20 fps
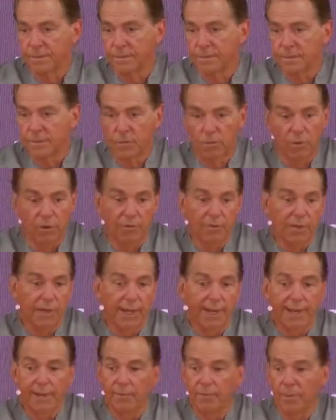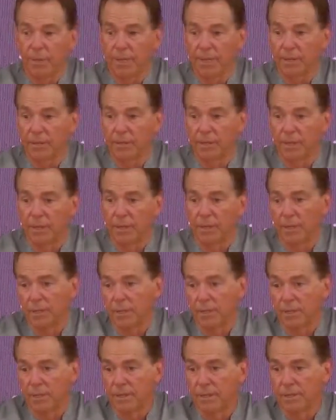So, what if a guy doesn't play good?
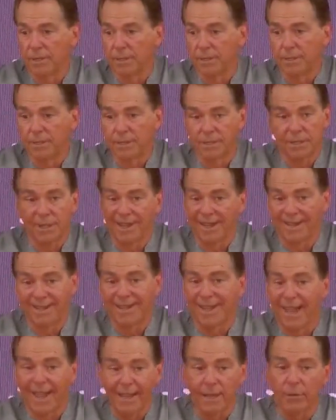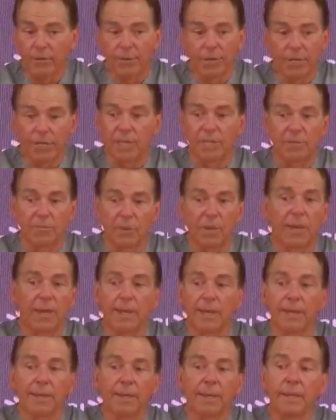He's not entitled to keep
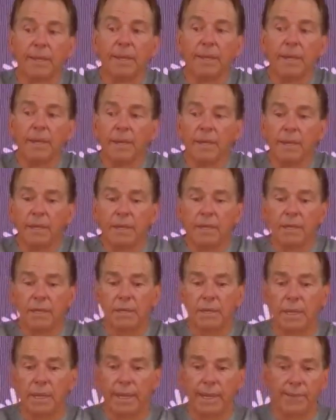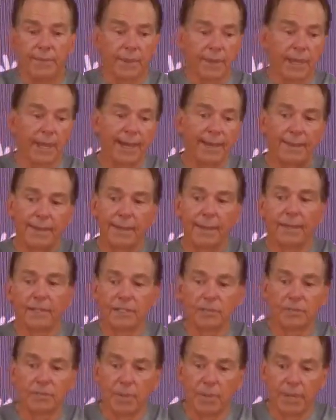playing. And the guy that
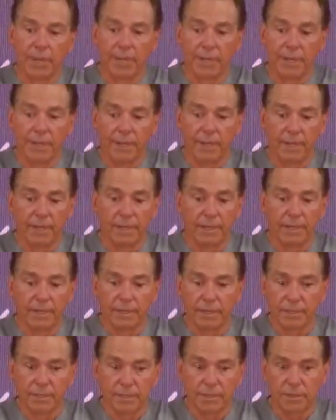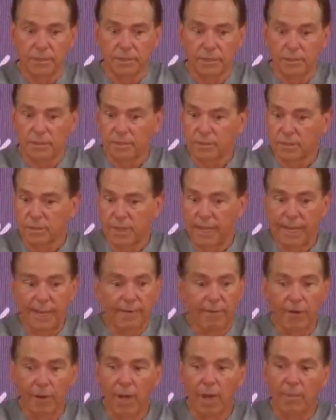doesn't play is got
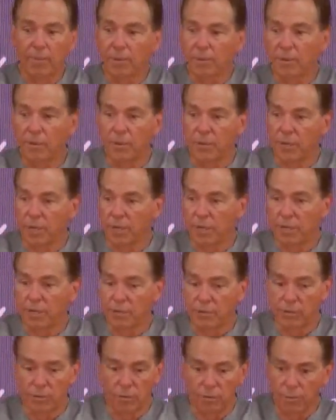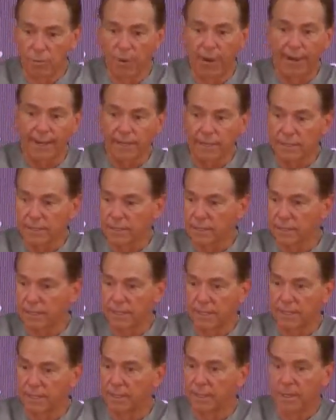every opportunity to practice
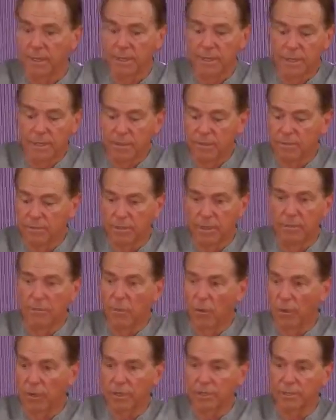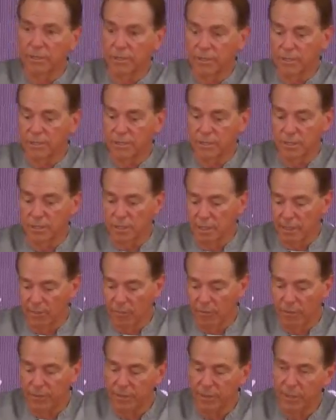and be more consistent and
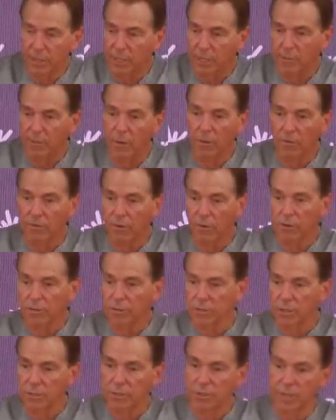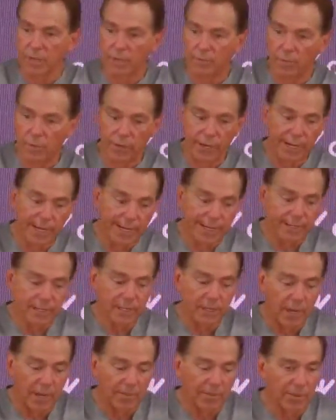win the team over so that when he gets an
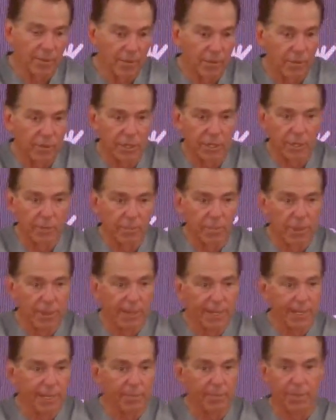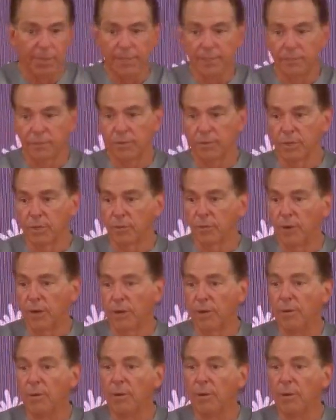opportunity to play, he plays really well.